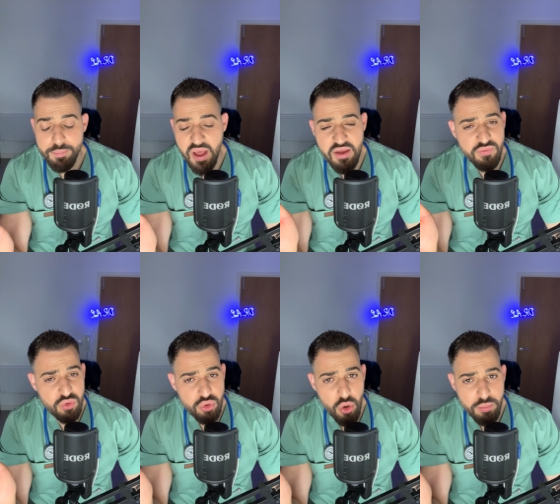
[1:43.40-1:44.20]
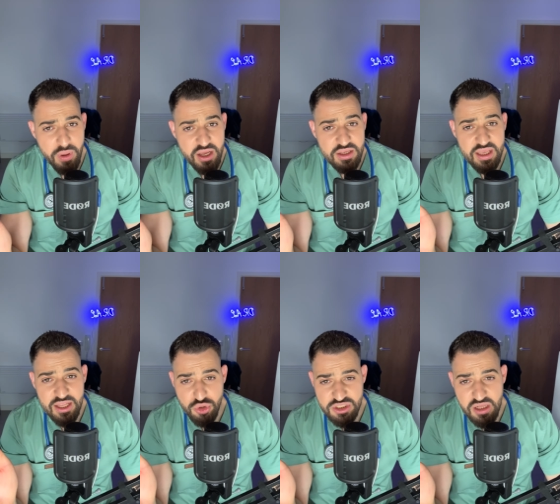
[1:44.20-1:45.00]
but if you don't mind, can
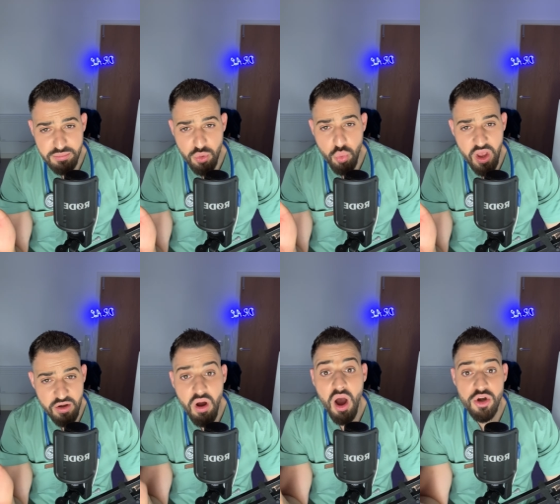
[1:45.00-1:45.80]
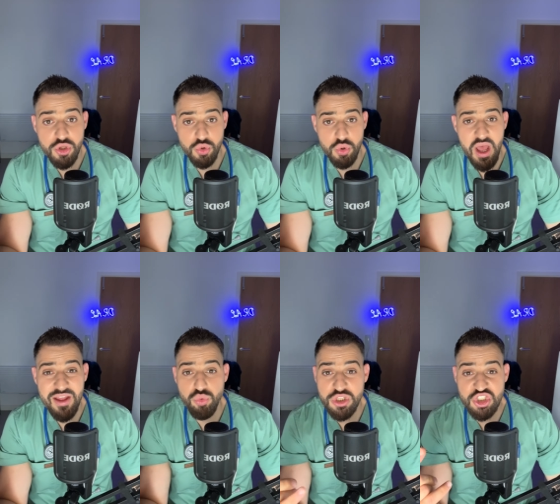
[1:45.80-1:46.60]
you tell me where are you
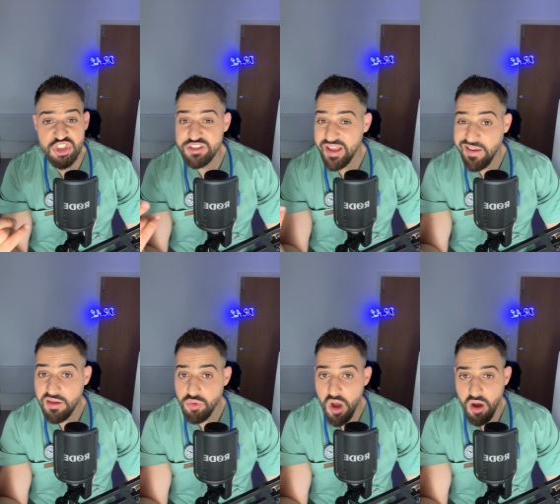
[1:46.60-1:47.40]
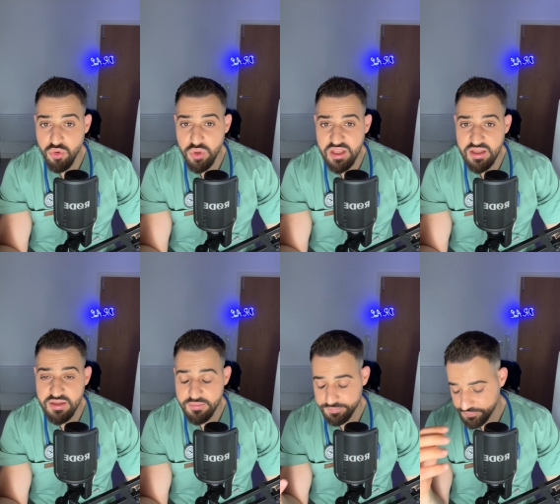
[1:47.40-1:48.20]
and which day are we
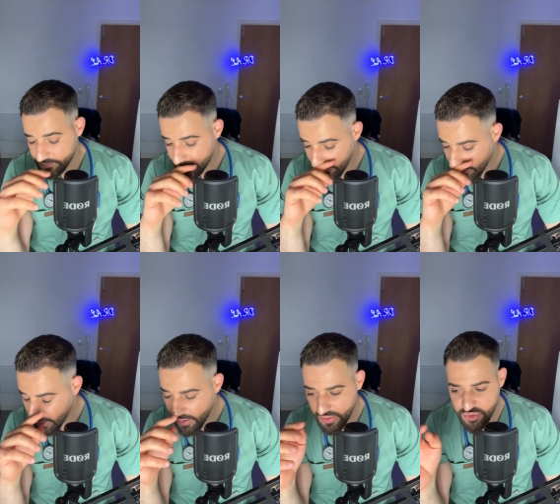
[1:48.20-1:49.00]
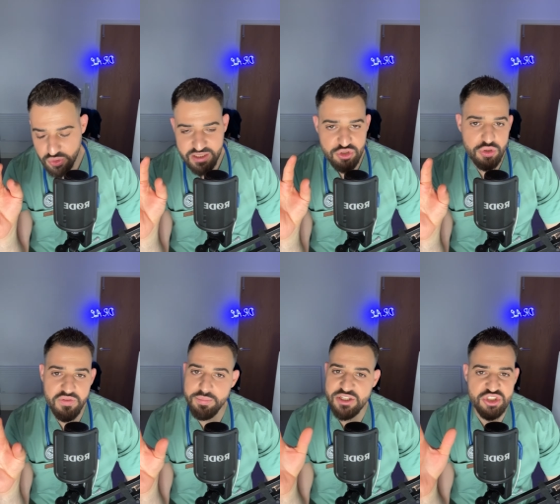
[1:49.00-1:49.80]
in? This will let you know if
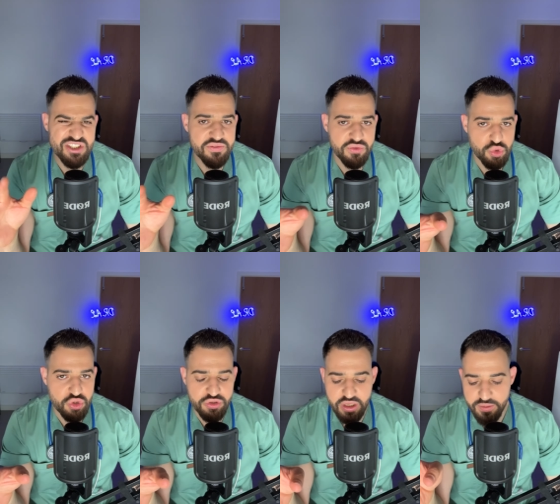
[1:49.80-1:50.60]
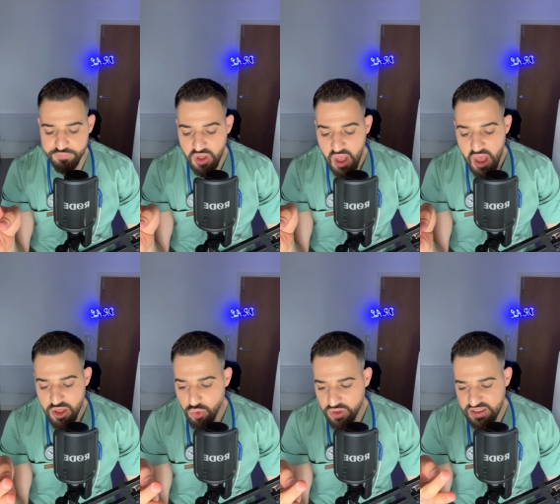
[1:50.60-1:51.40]
the patient is confused or not.
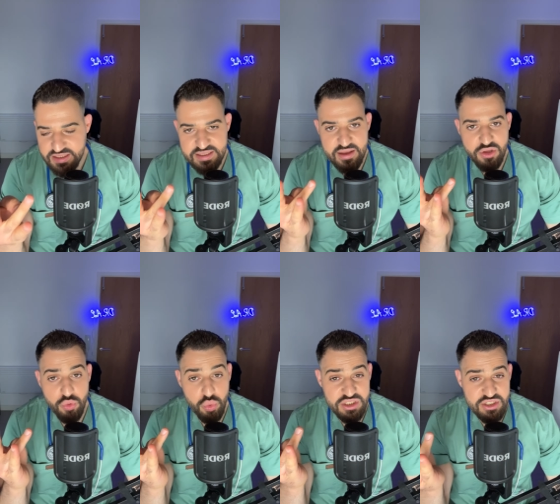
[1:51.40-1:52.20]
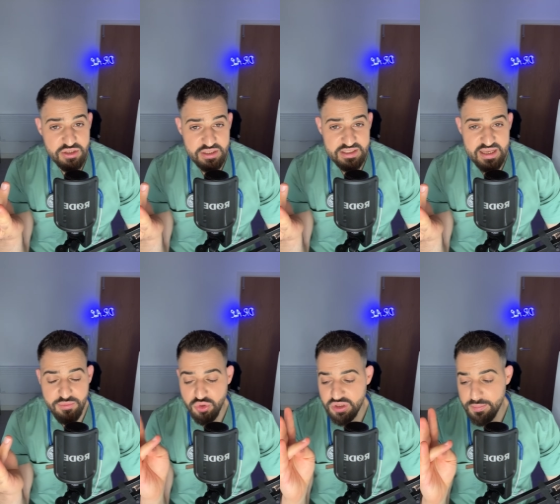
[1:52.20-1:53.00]
You want to once you examine,
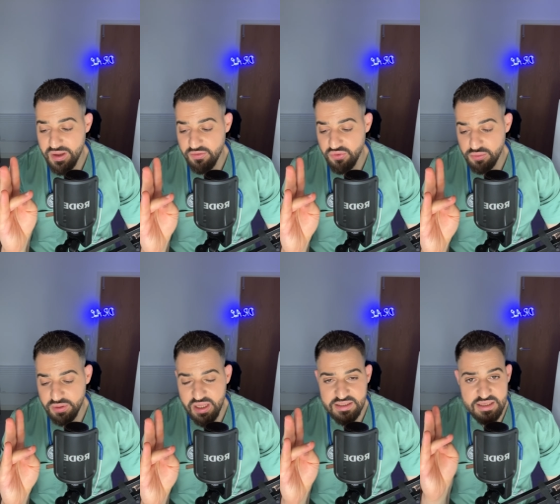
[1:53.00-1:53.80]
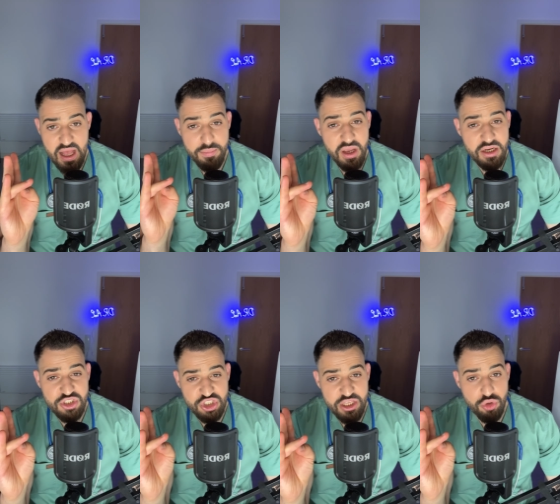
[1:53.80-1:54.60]
you want to verbalize that I'm going to
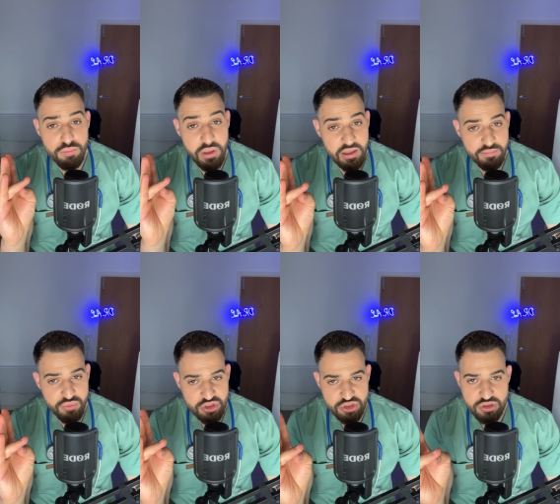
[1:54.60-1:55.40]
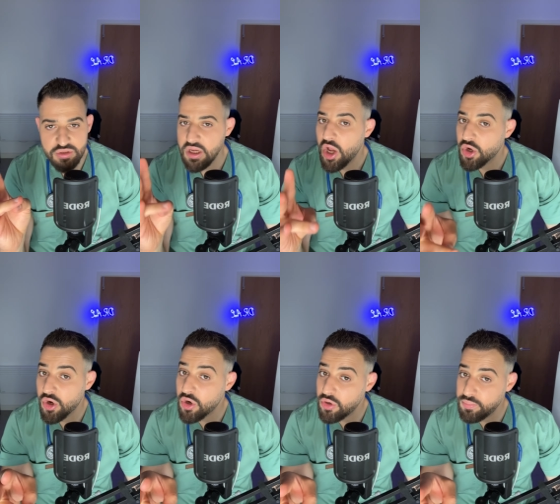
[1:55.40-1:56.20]
check your blood pressure,
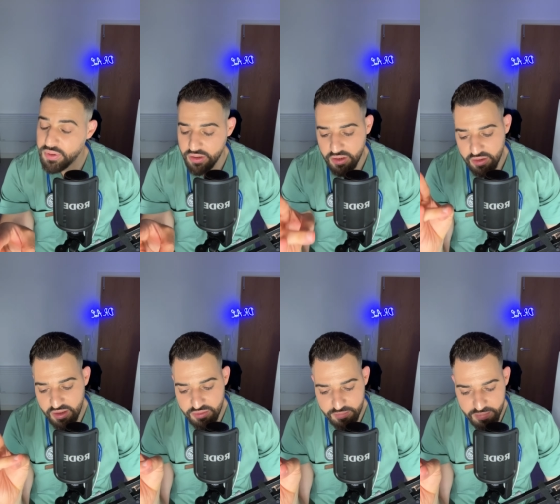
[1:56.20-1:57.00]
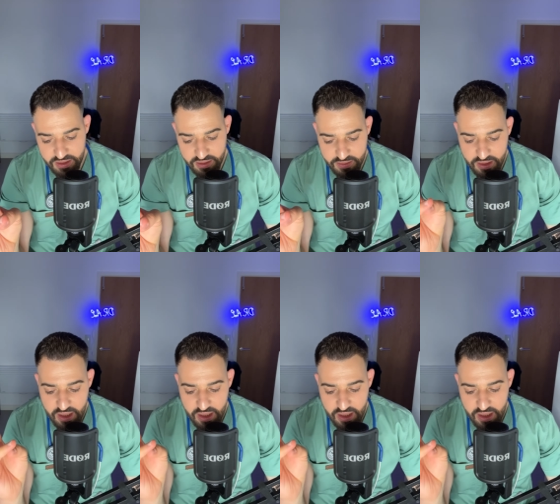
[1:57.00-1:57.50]
curb and the B.